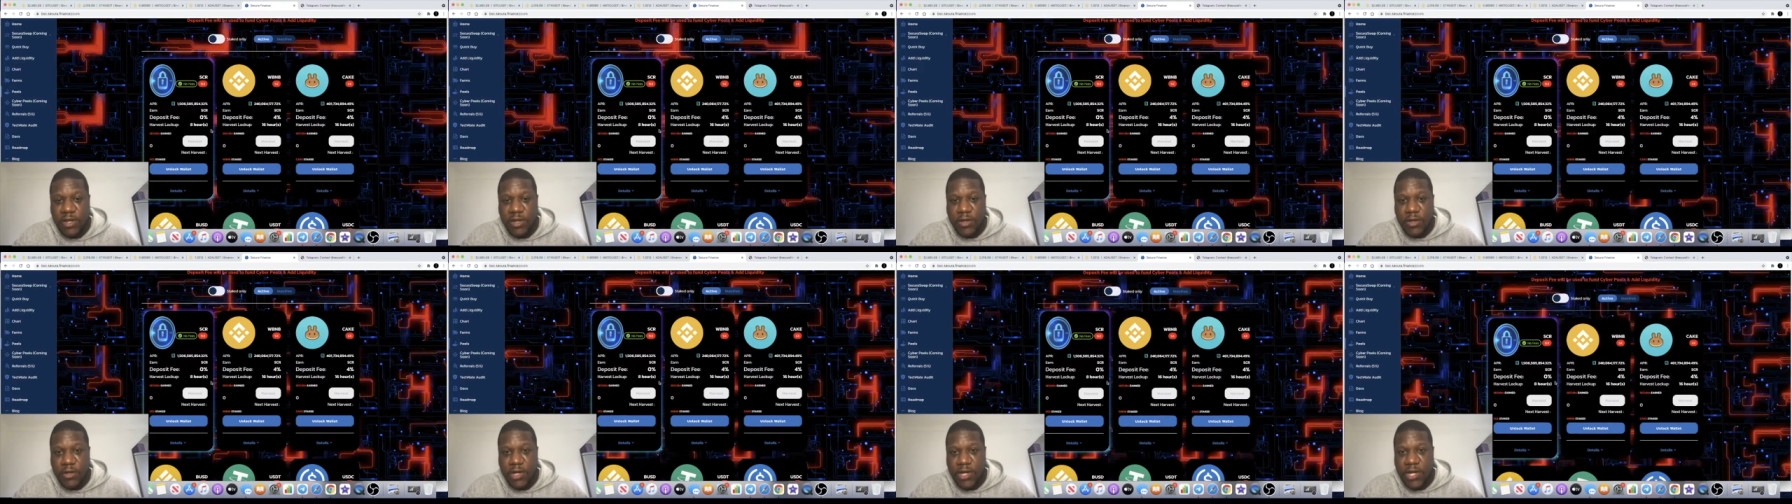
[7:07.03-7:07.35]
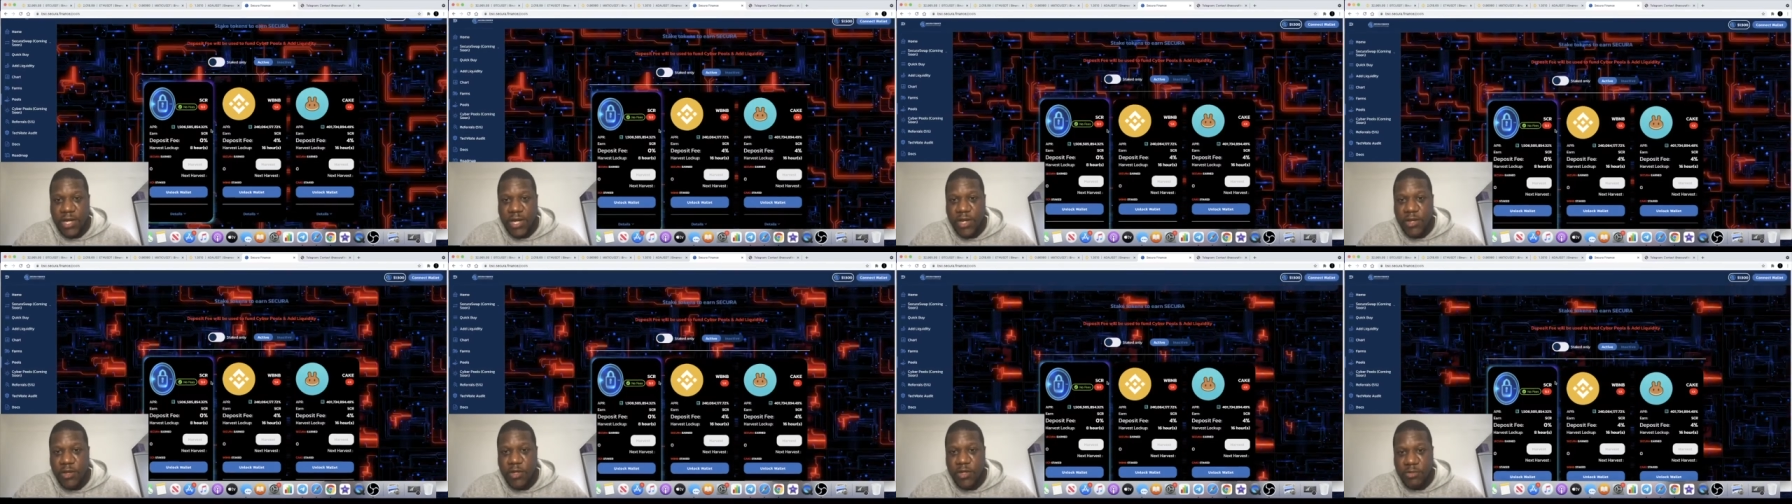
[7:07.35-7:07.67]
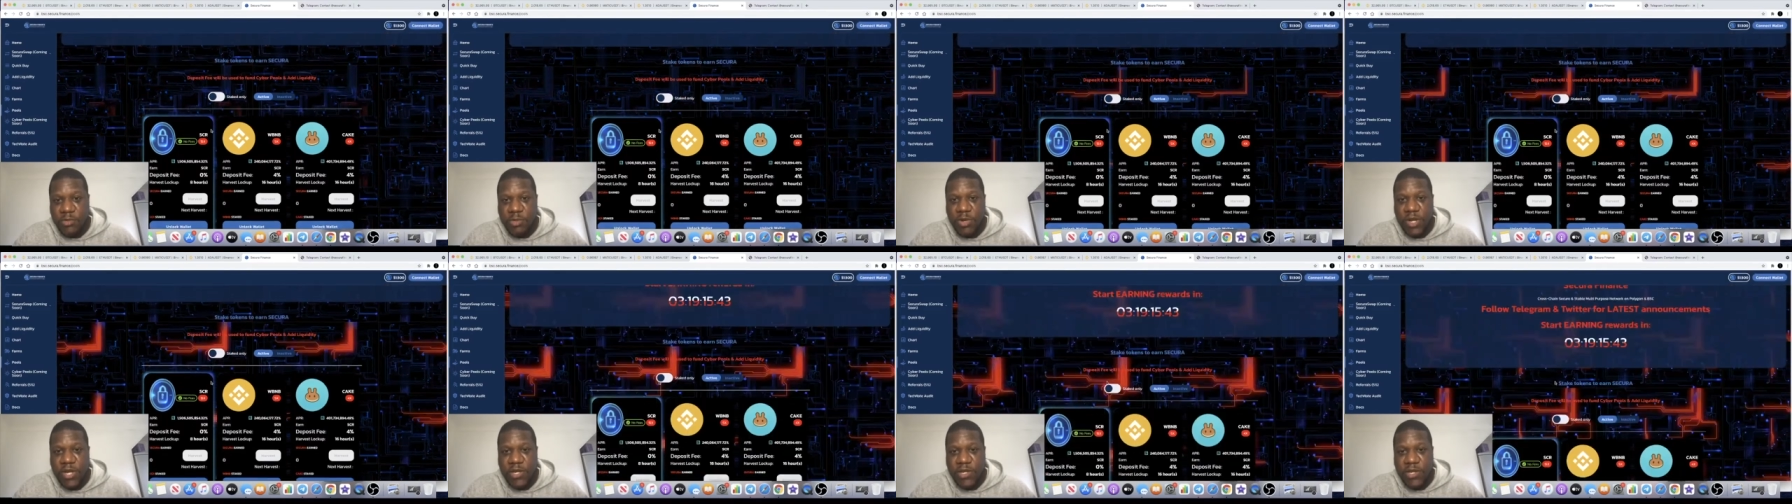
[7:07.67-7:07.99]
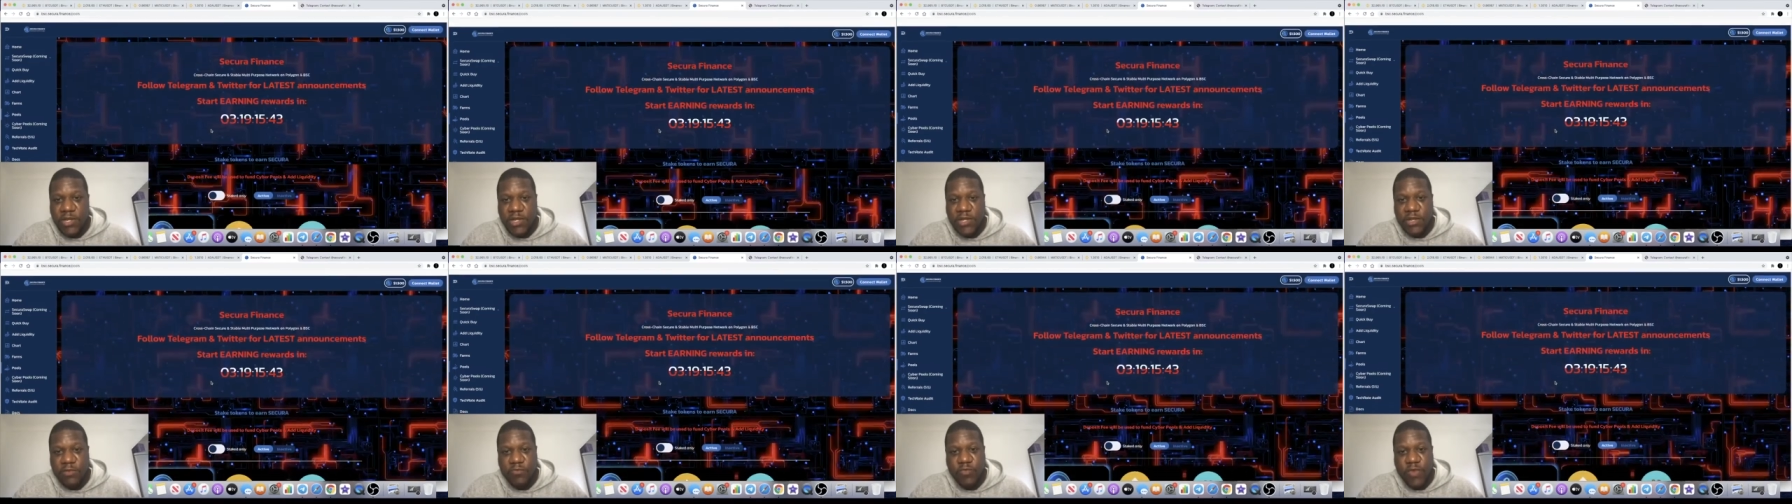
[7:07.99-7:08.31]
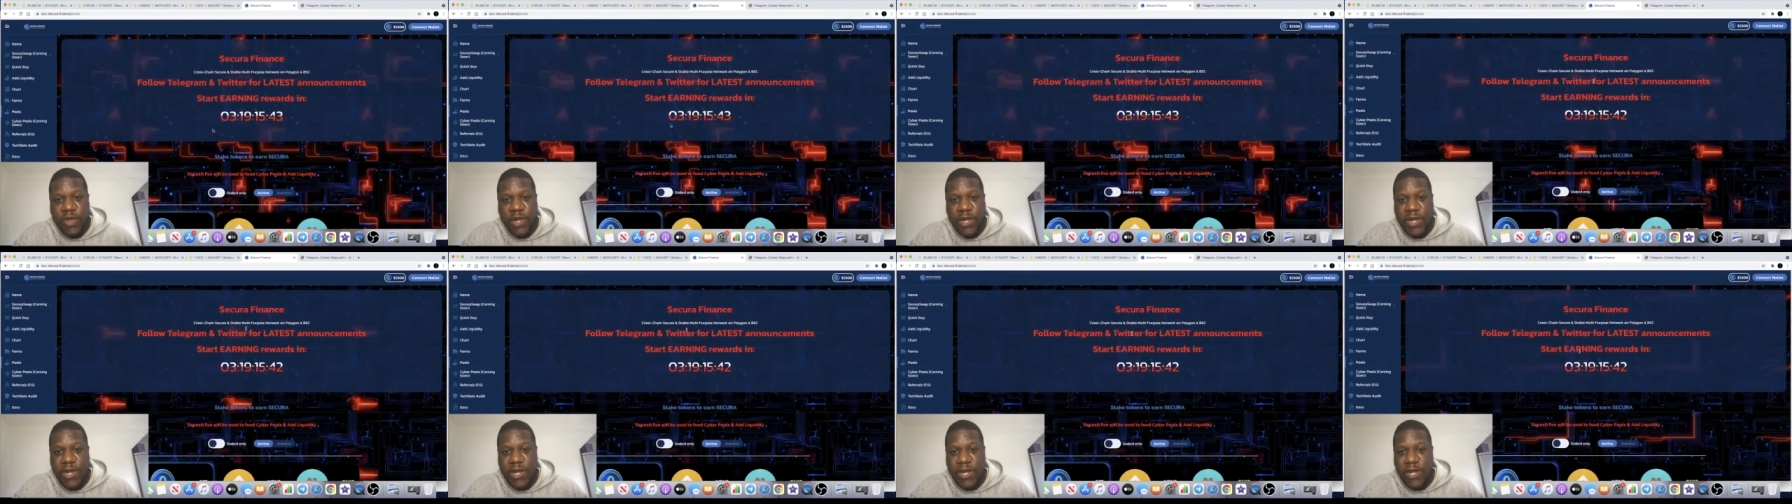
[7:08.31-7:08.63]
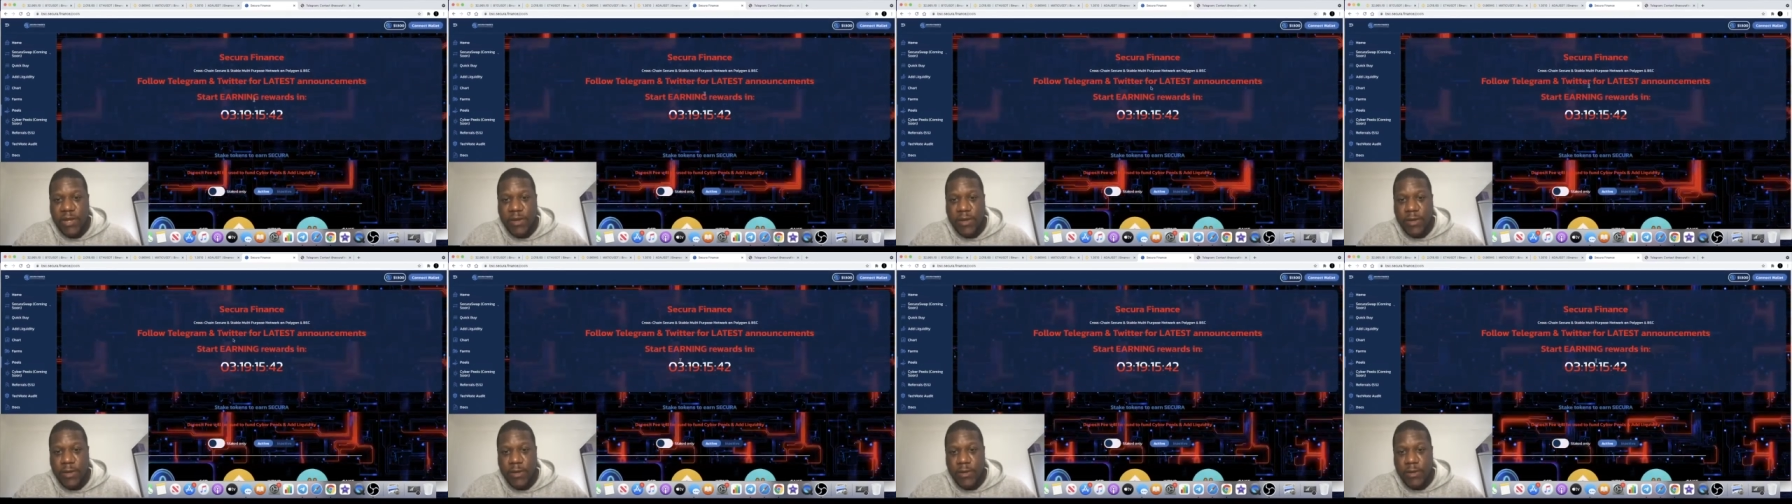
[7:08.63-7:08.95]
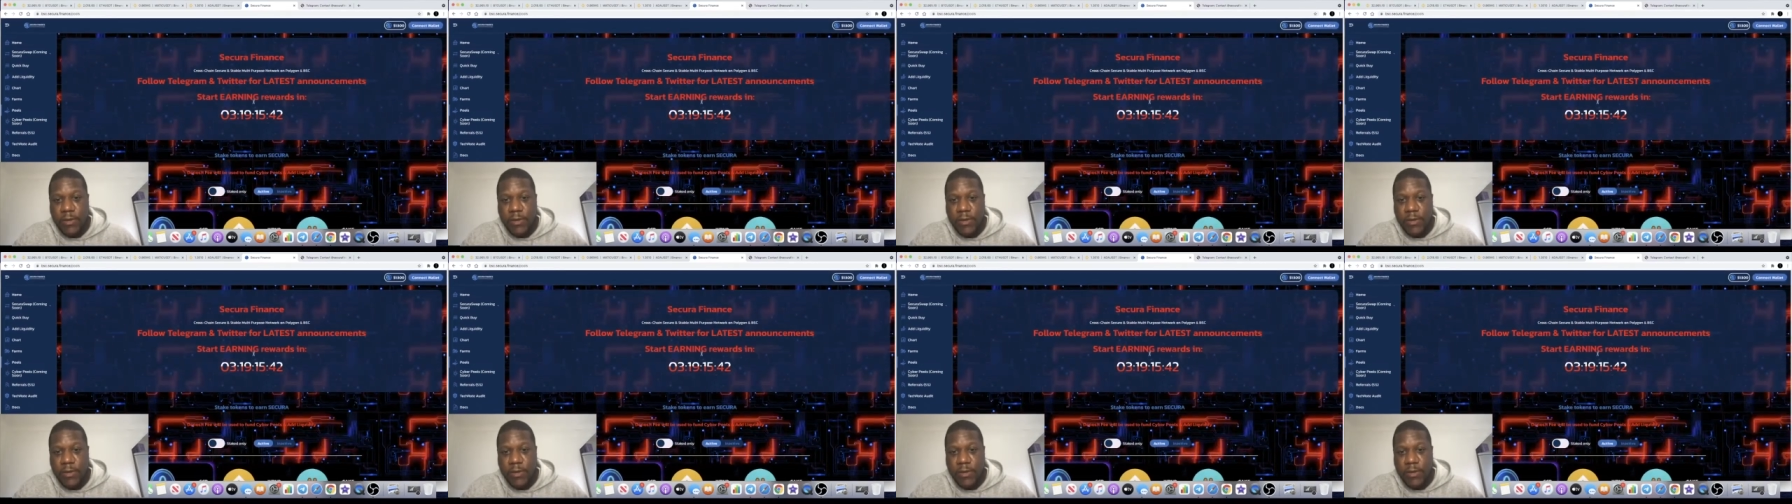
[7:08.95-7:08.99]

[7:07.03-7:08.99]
Okay, guys, but it doesn't really